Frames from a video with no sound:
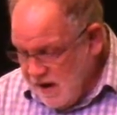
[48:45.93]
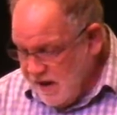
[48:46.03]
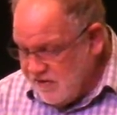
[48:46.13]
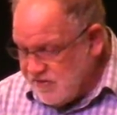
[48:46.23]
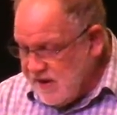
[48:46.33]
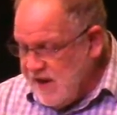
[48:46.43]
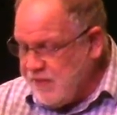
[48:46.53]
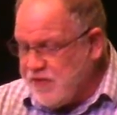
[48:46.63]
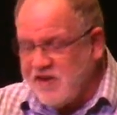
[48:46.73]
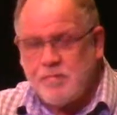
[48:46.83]
Let us
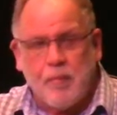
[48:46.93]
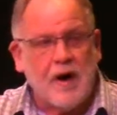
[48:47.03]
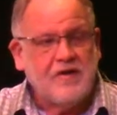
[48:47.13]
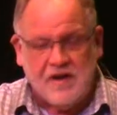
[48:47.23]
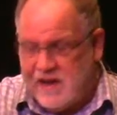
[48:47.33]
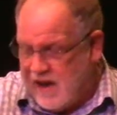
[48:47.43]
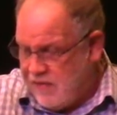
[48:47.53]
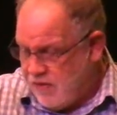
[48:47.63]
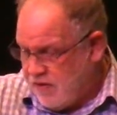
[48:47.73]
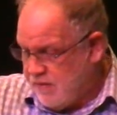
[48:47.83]
eat this bread
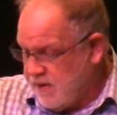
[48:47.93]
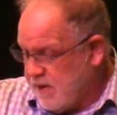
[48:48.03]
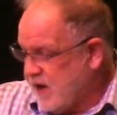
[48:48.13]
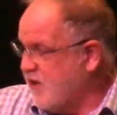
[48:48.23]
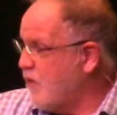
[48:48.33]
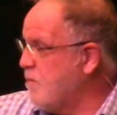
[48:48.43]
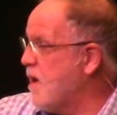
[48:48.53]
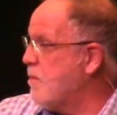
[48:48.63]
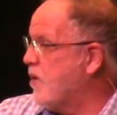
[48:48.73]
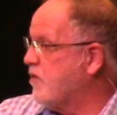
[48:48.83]
together in
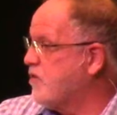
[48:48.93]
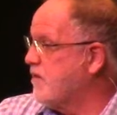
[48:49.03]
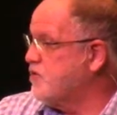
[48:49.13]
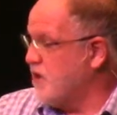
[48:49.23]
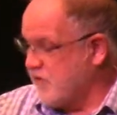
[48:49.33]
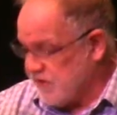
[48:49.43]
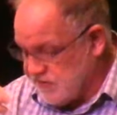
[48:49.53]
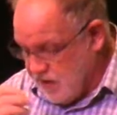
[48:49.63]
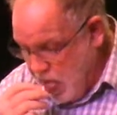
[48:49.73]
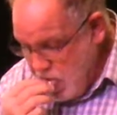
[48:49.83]
remembrance of Jesus.